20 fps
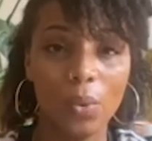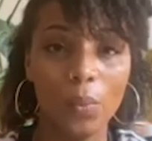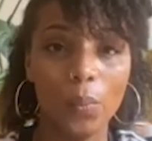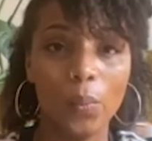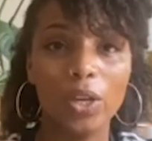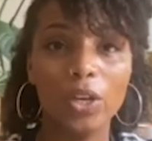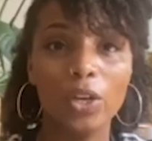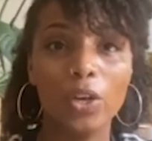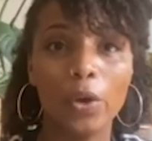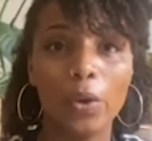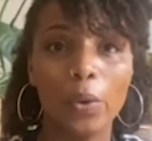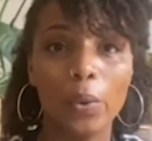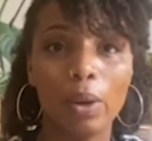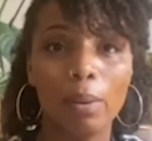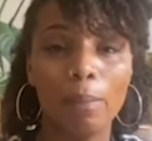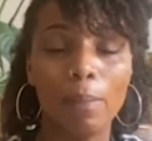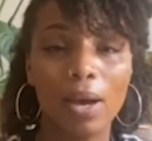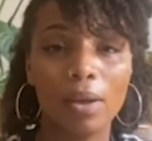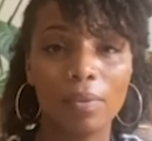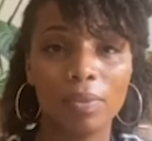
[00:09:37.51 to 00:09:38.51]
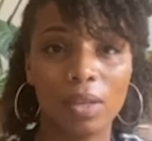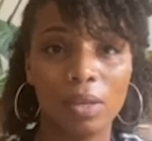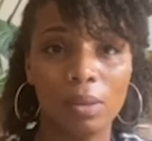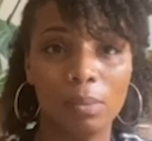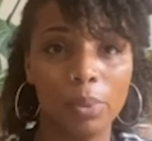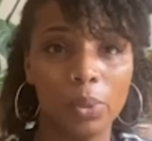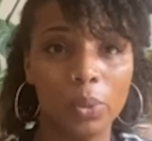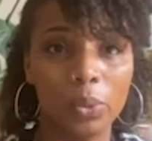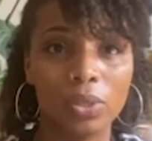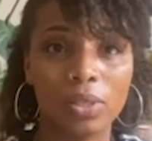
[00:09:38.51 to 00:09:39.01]
We know about the
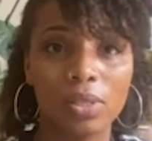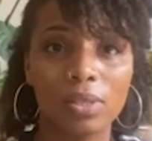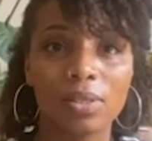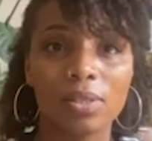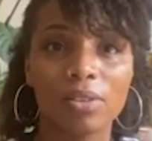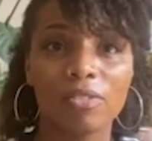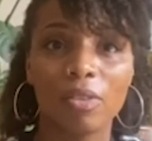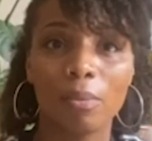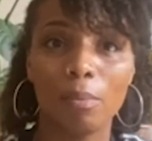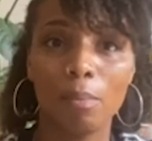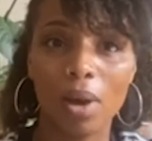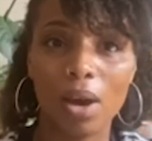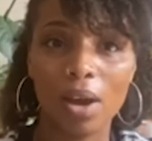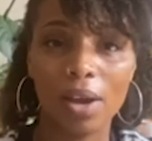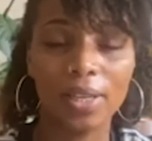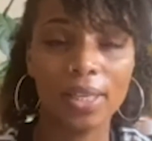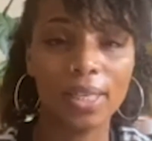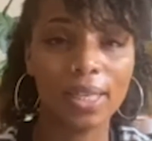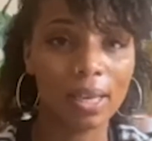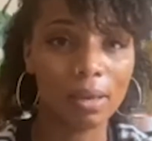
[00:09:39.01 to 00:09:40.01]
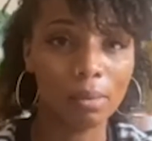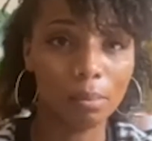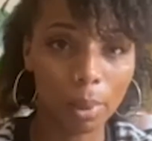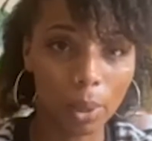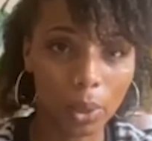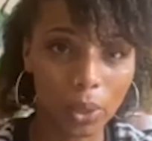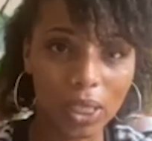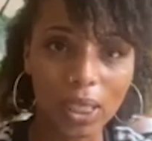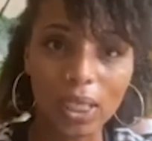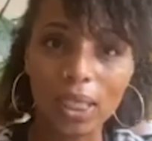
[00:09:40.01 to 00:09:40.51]
importance of the mind and
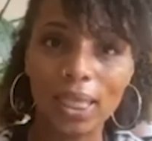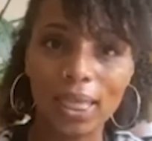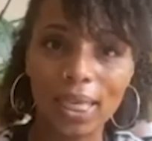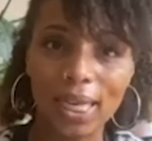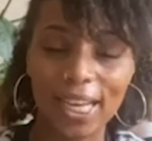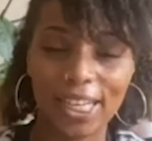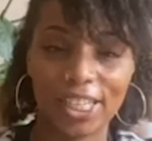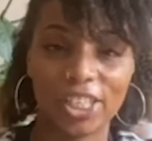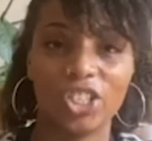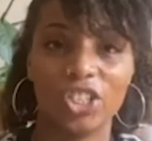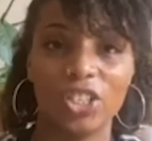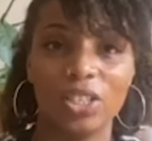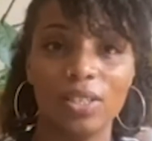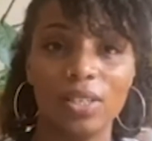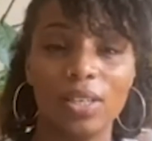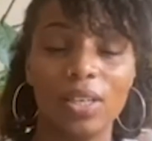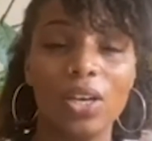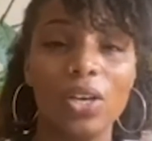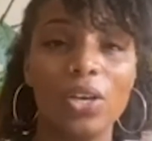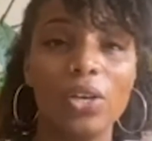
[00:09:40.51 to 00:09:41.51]
body connection.